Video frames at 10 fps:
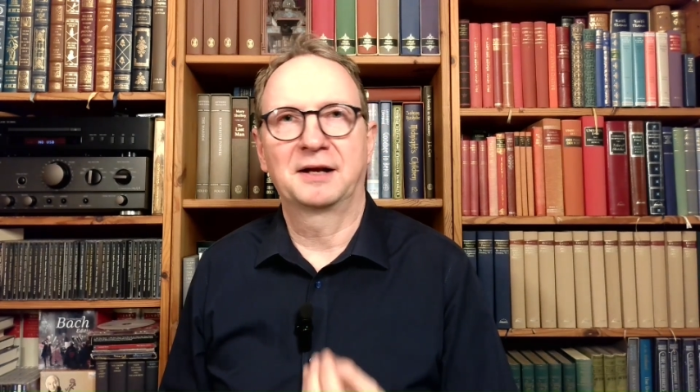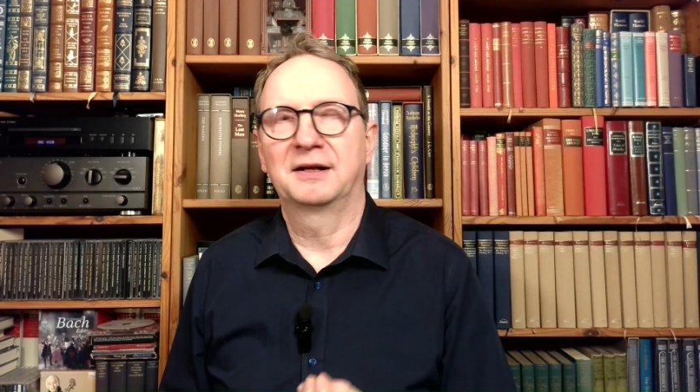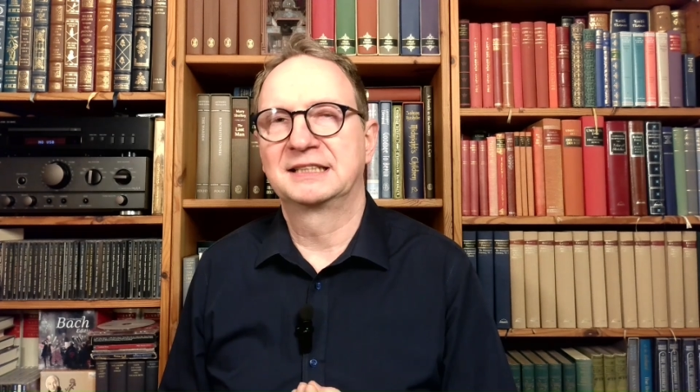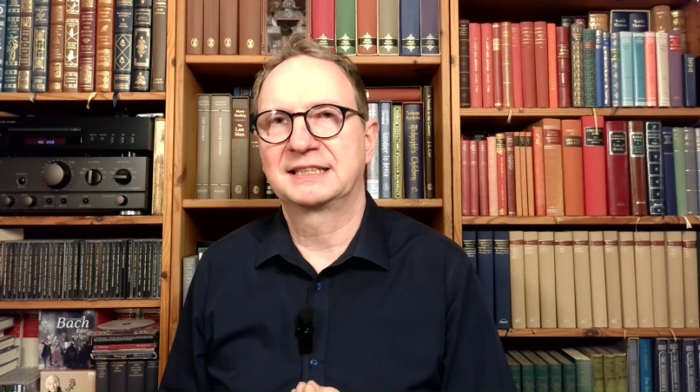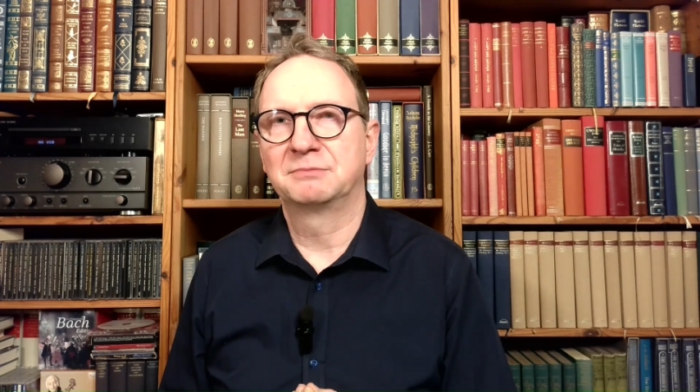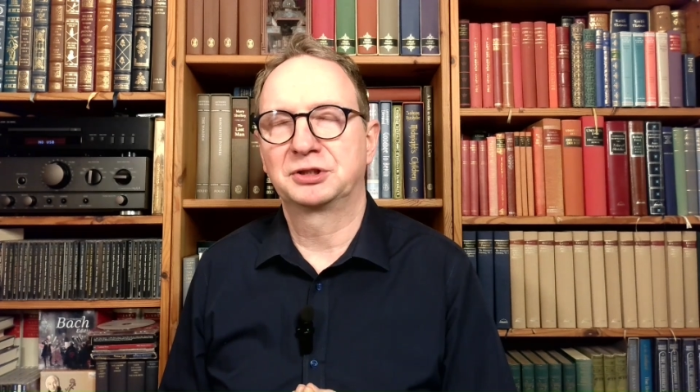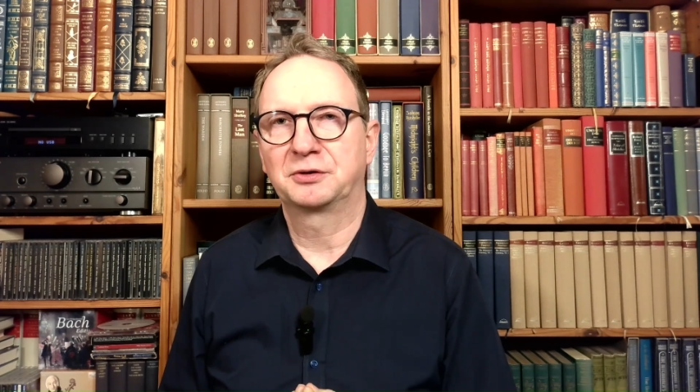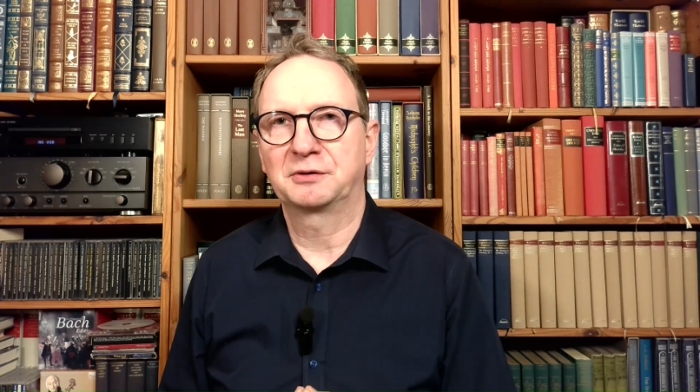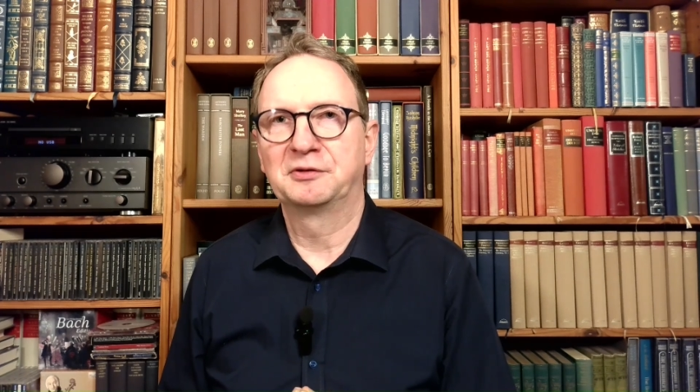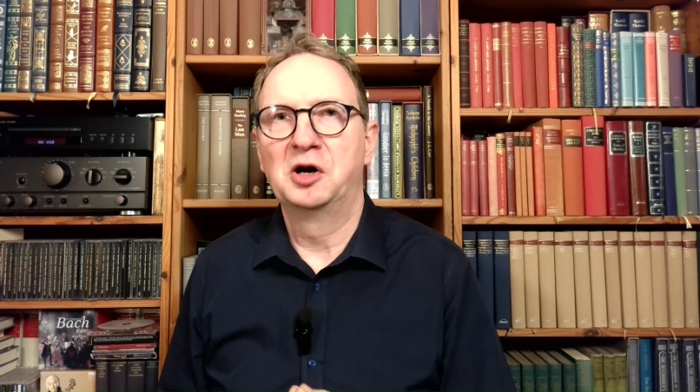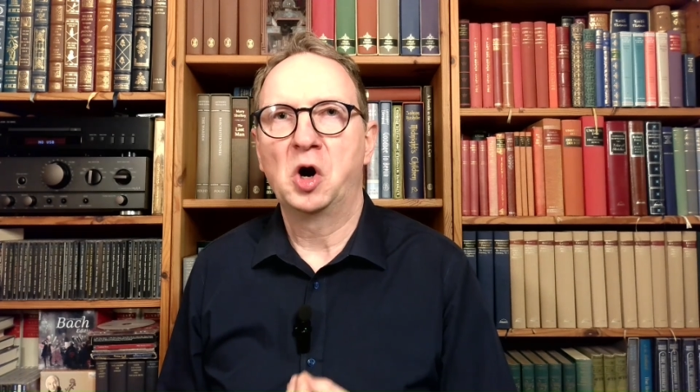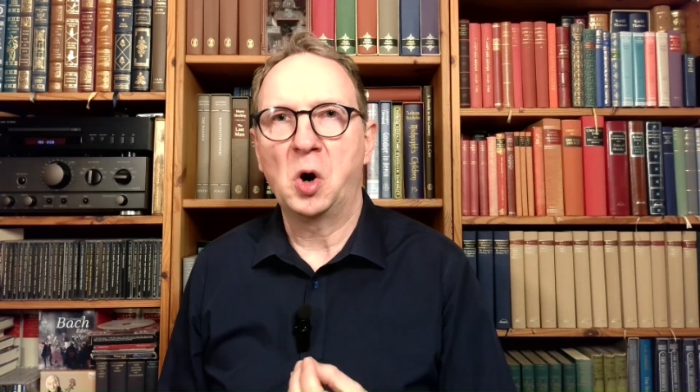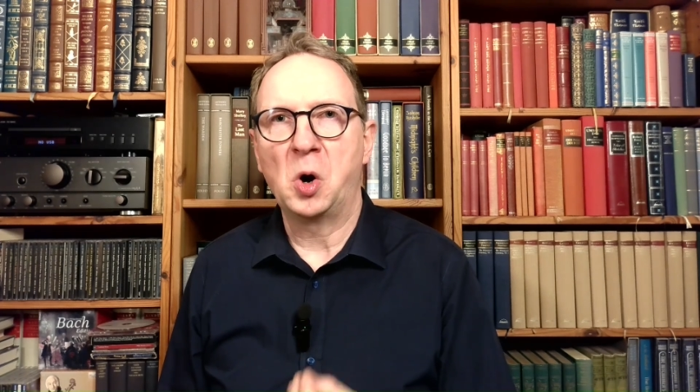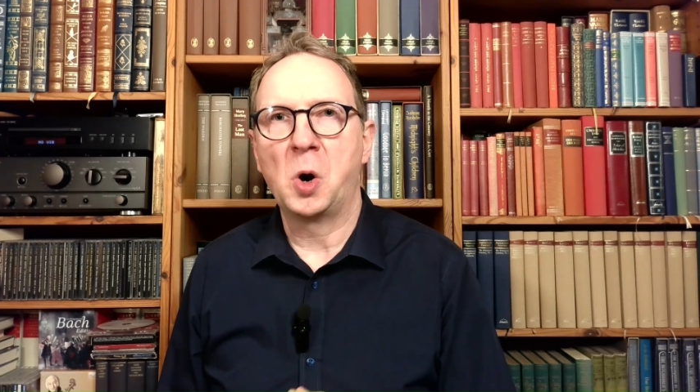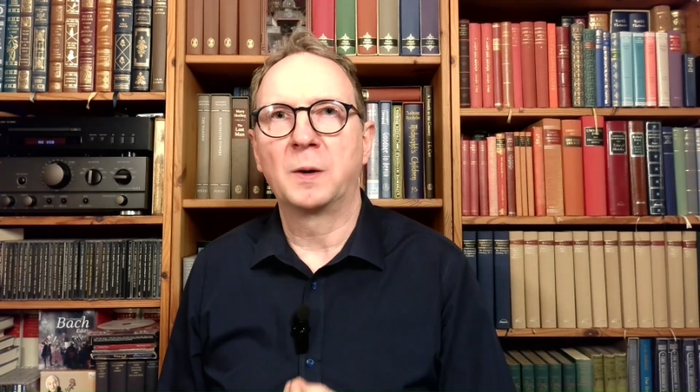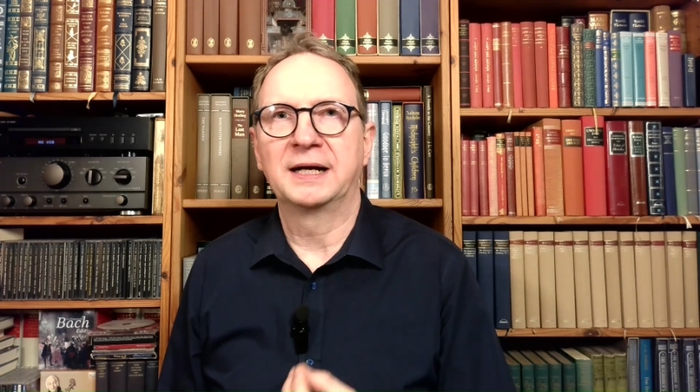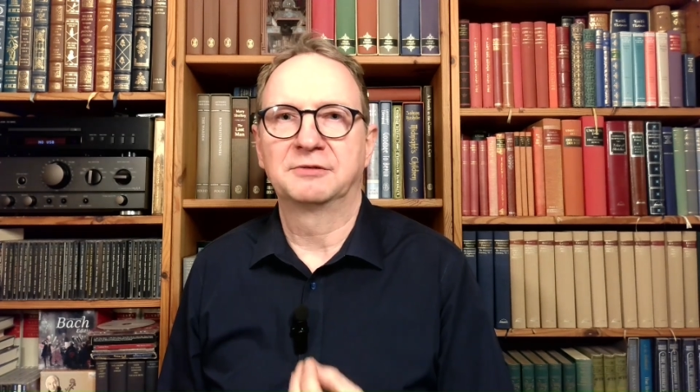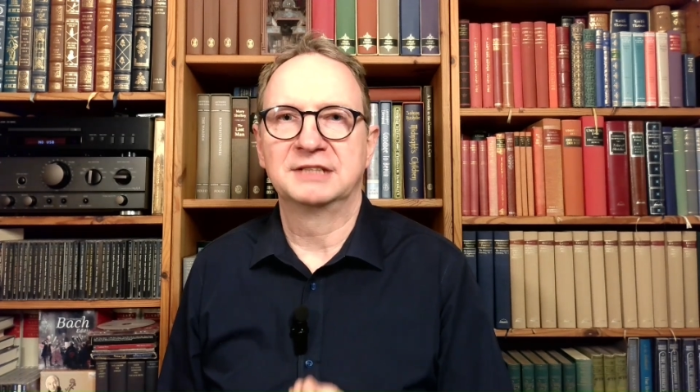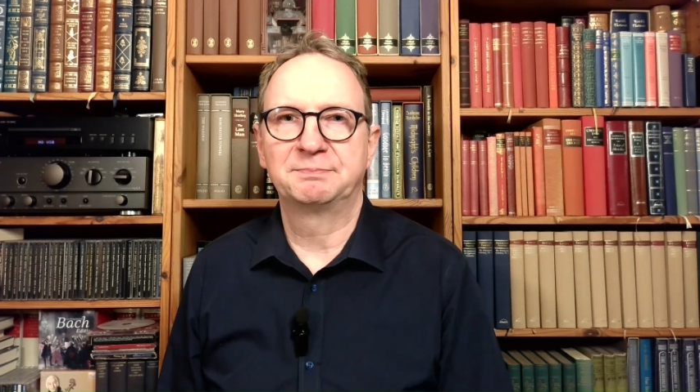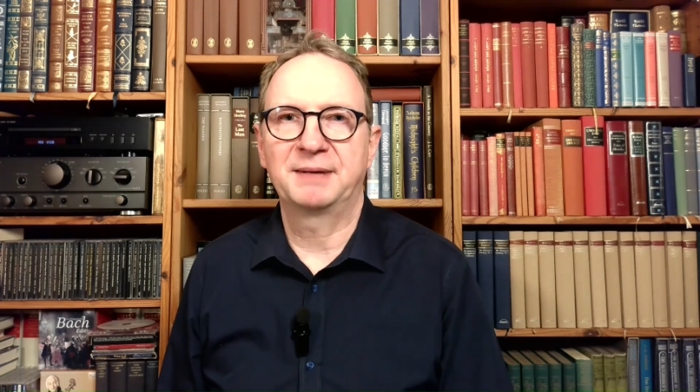some sort of awe and
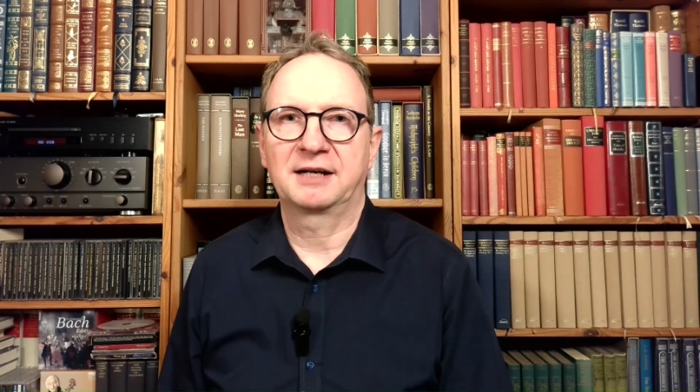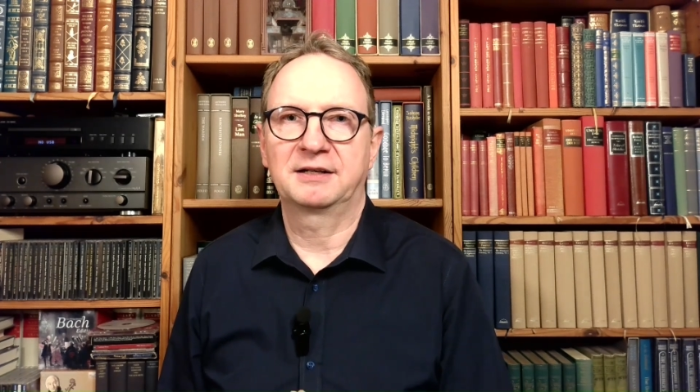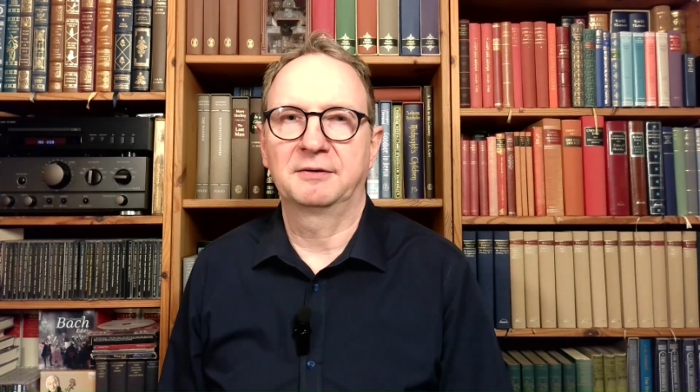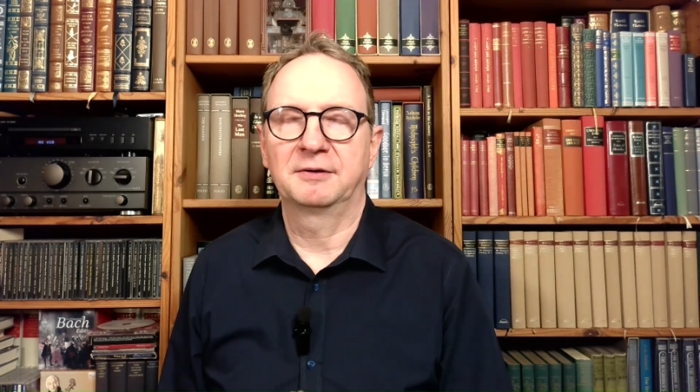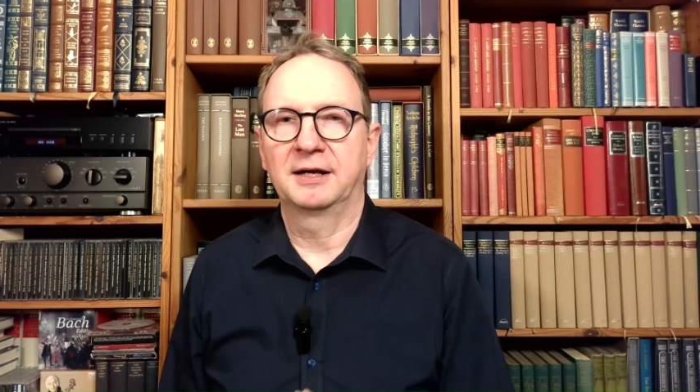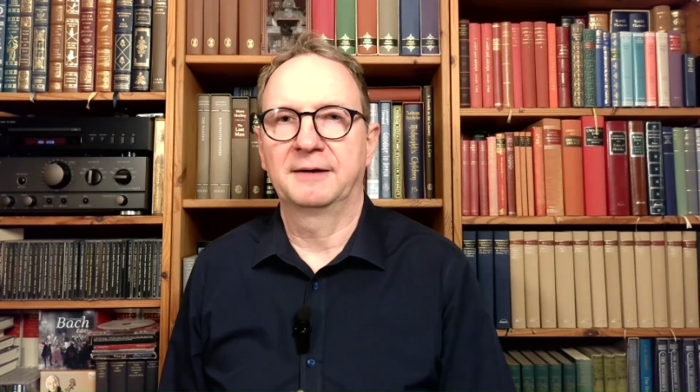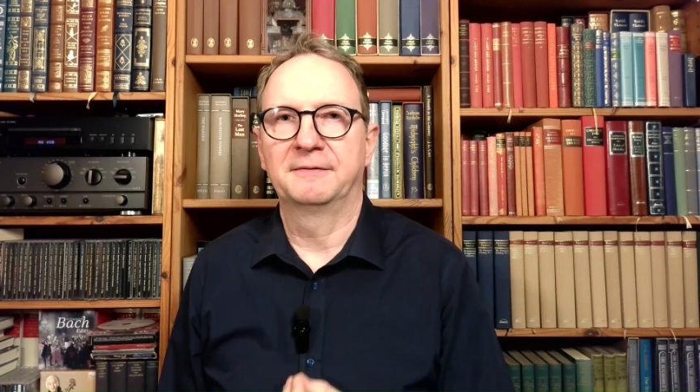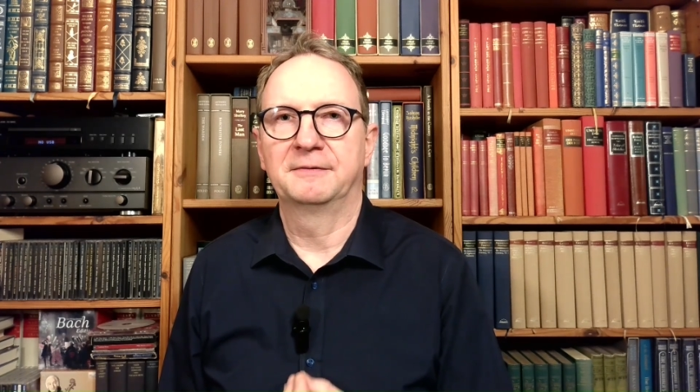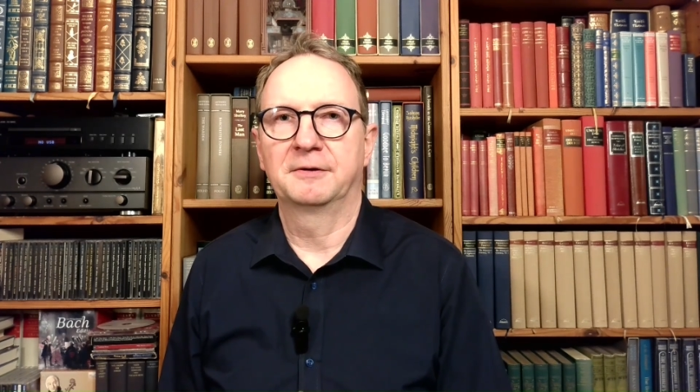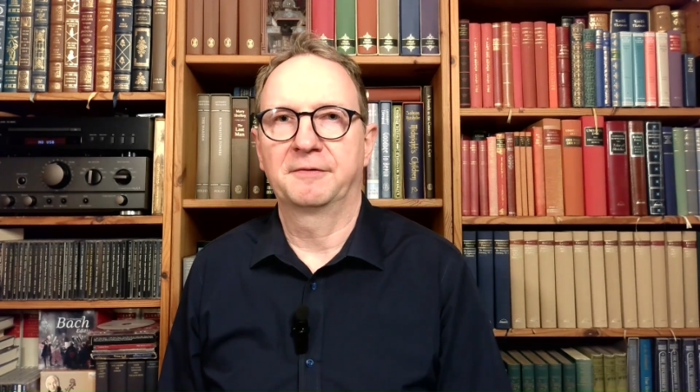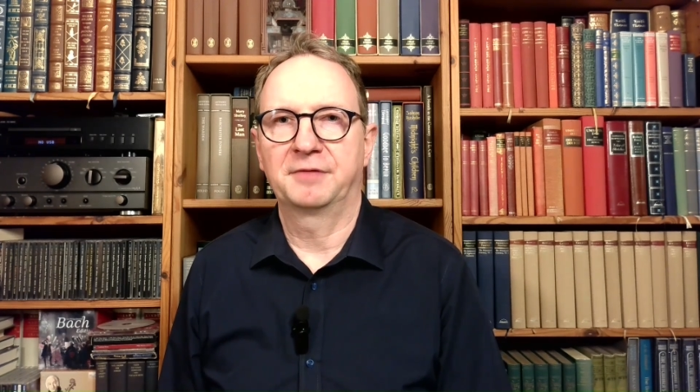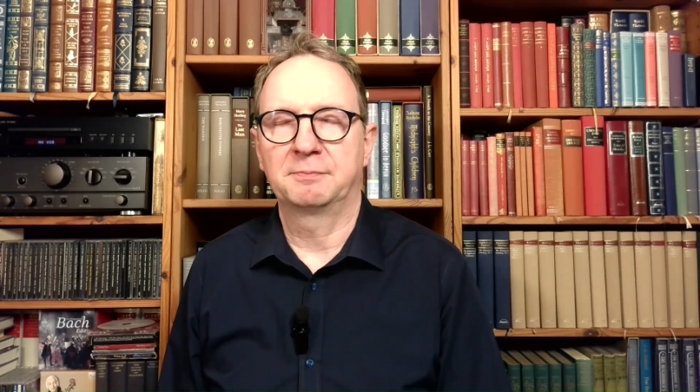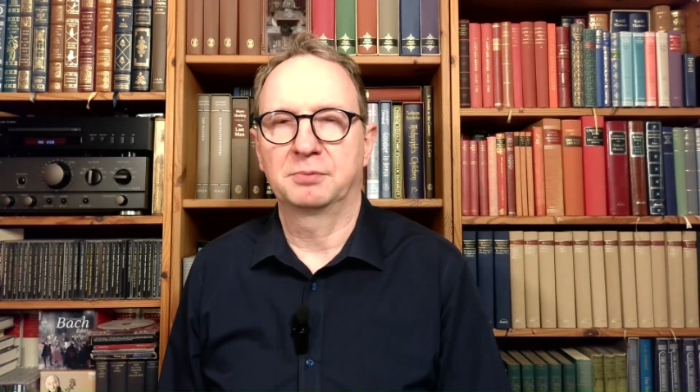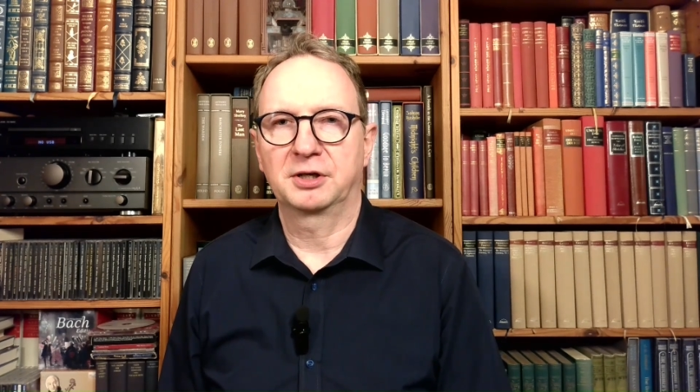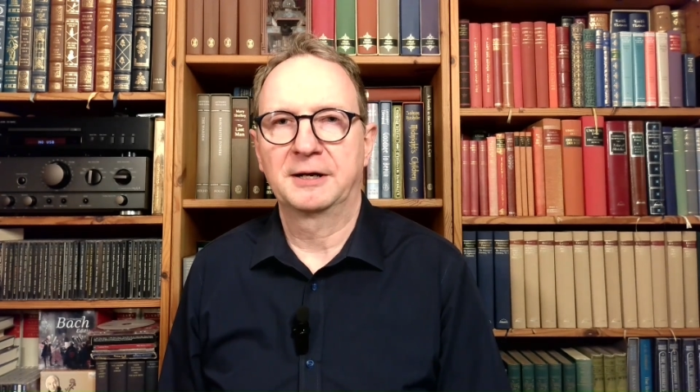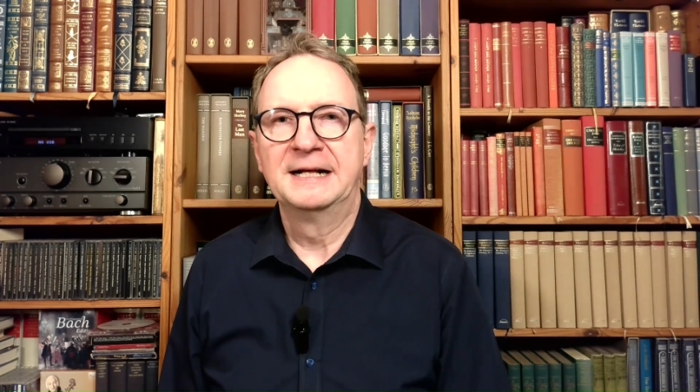respect that book.